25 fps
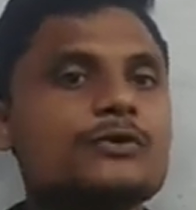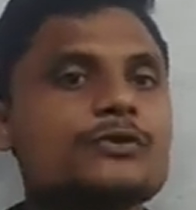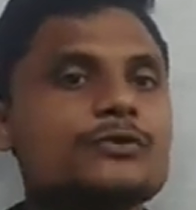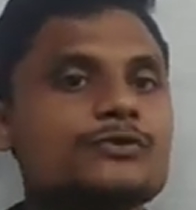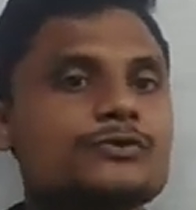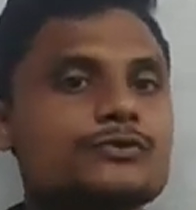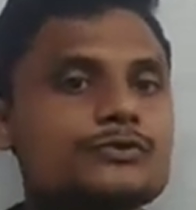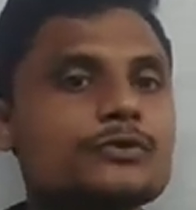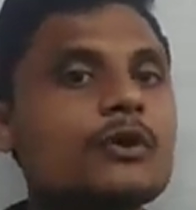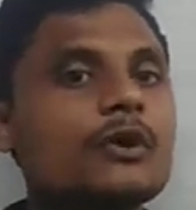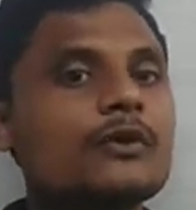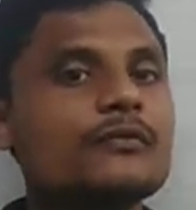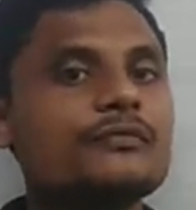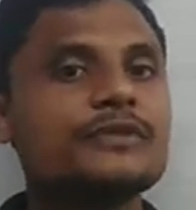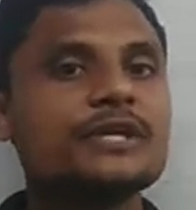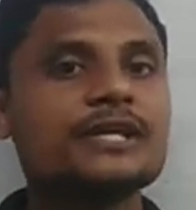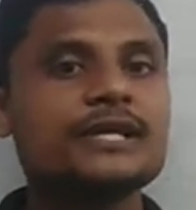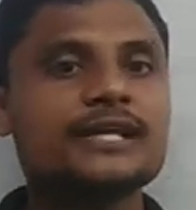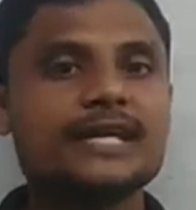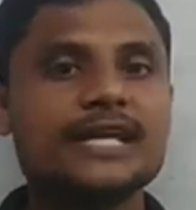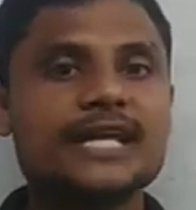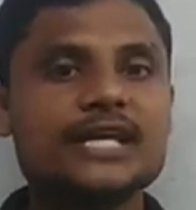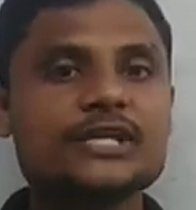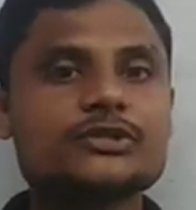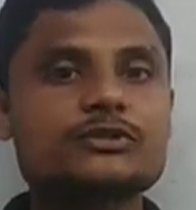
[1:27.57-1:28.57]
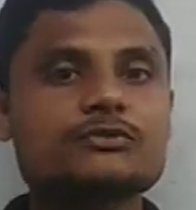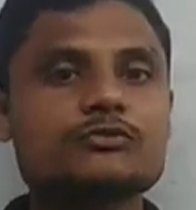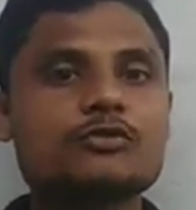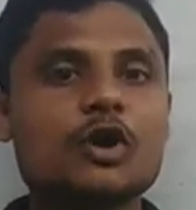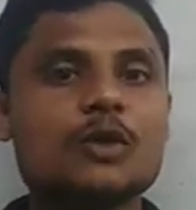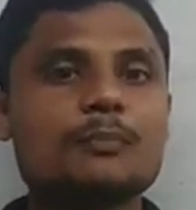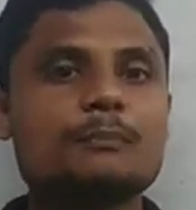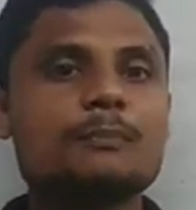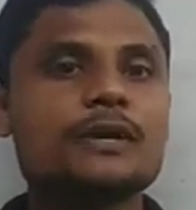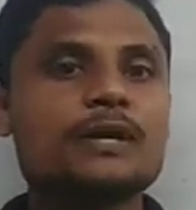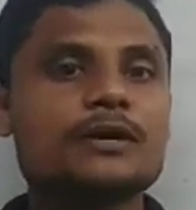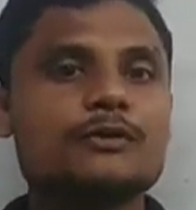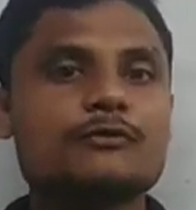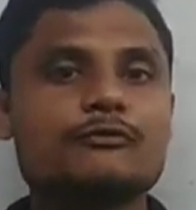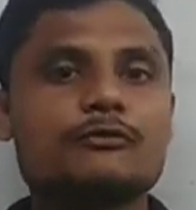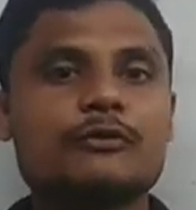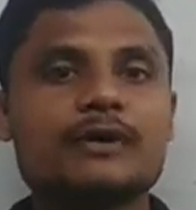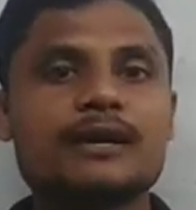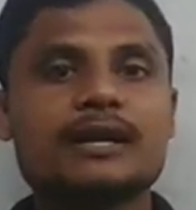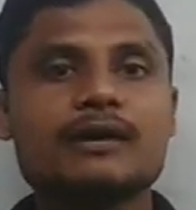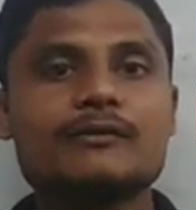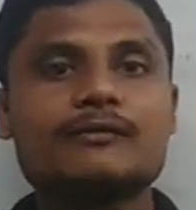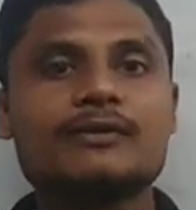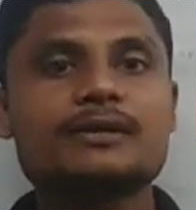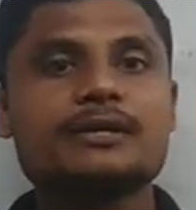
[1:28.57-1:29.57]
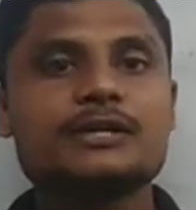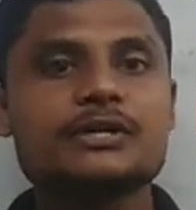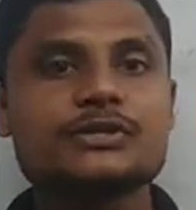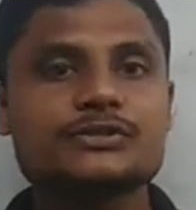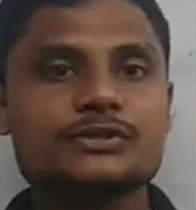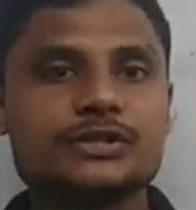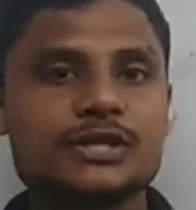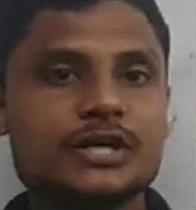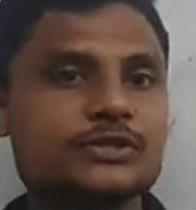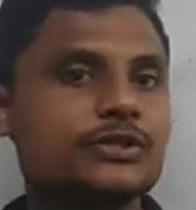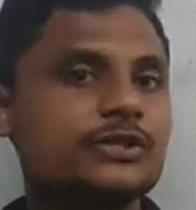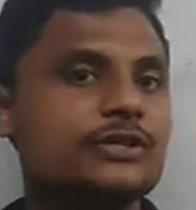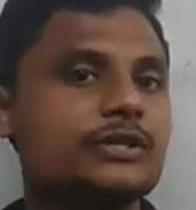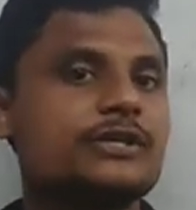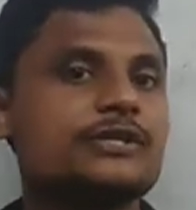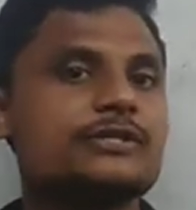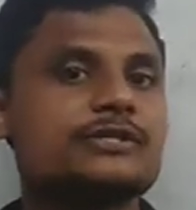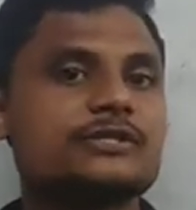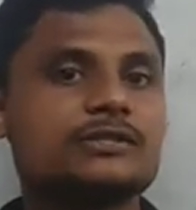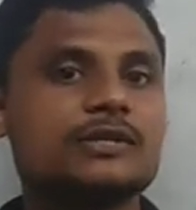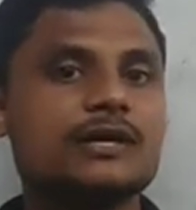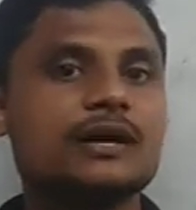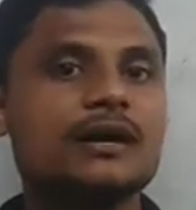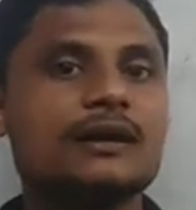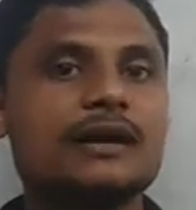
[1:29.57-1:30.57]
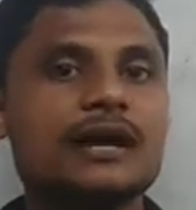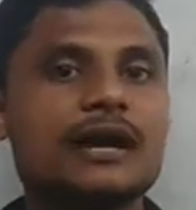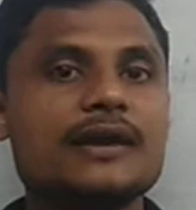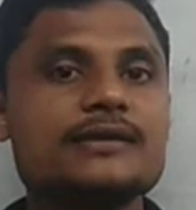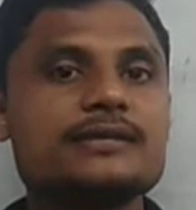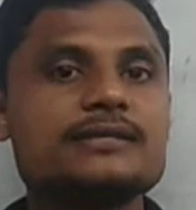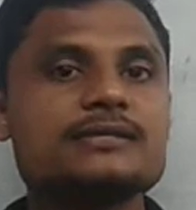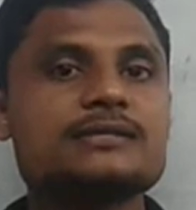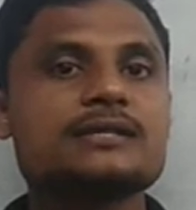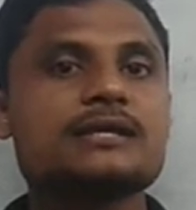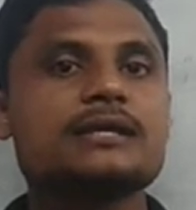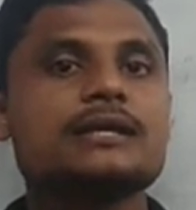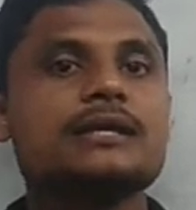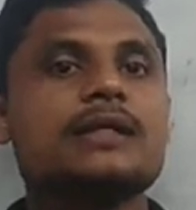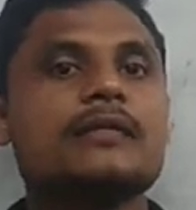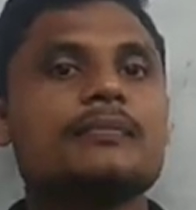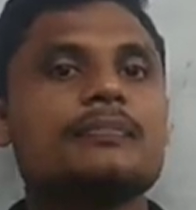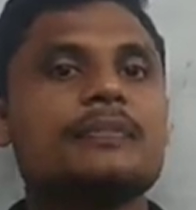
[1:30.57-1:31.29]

So the next topic for our discussion is that is